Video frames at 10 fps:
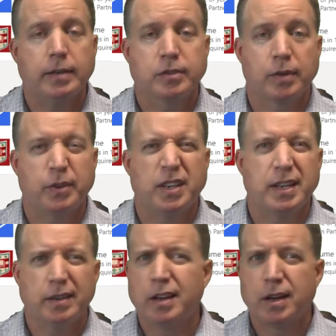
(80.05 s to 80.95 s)
So if you
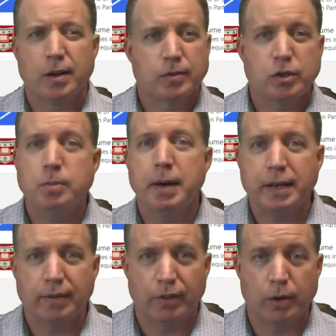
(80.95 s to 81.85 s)
get too many
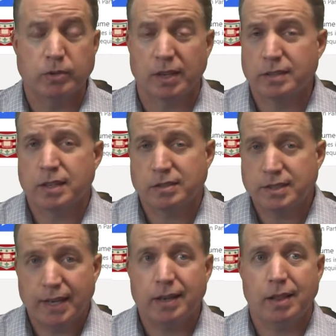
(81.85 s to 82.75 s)
of those, and it doesn't
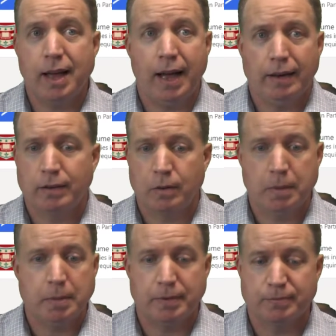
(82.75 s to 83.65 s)
take a lot,
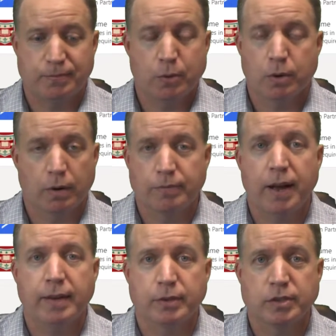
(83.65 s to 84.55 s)
maybe 4 or
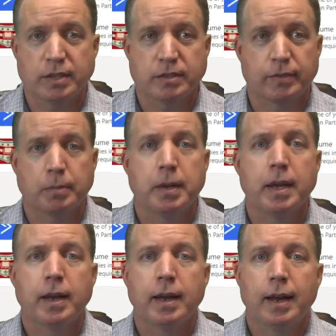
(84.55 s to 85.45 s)
5 or 6 of them,
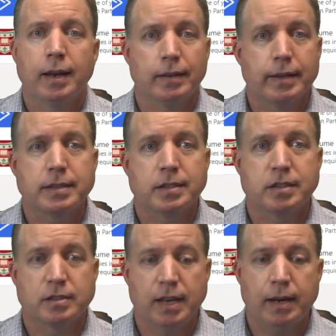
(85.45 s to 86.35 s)
and LinkedIn
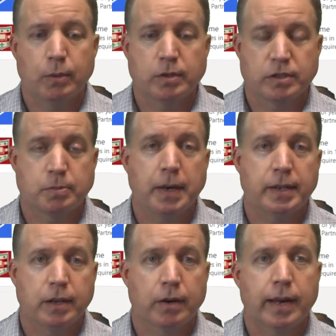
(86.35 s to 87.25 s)
says, hey, we're
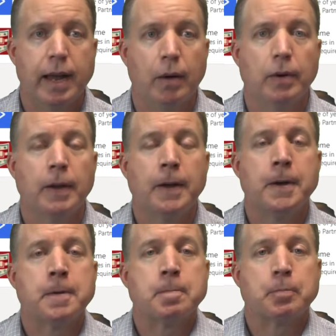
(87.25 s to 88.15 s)
suspending your account.
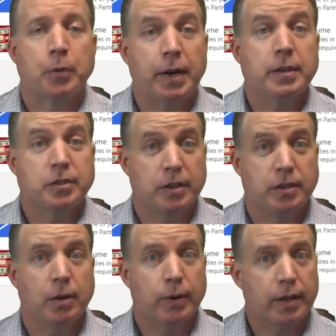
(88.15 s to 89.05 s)
Right? So you
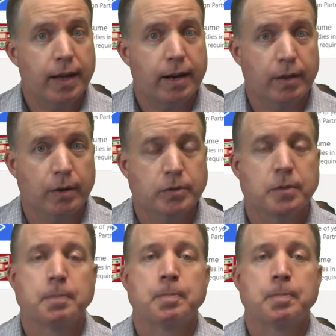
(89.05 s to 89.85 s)
don't want a lot of those.